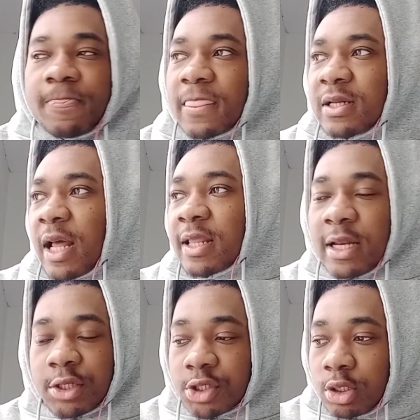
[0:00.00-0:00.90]
Like, they
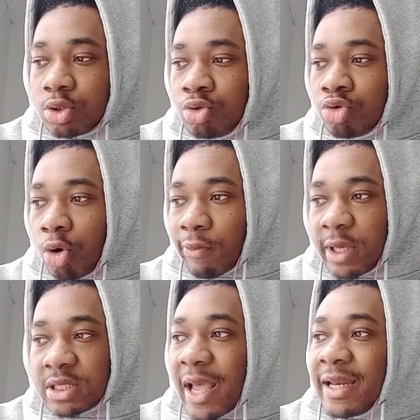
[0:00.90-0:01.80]
literally do not
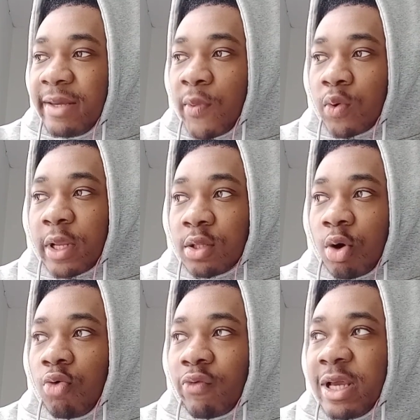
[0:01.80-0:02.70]
race anymore. They
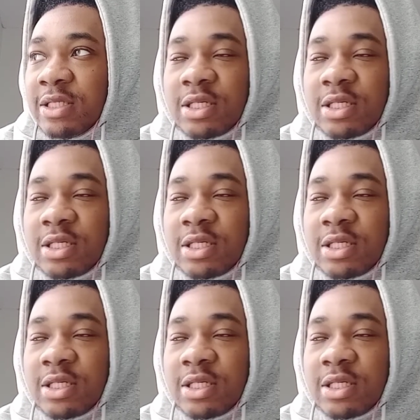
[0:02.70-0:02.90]
don't race.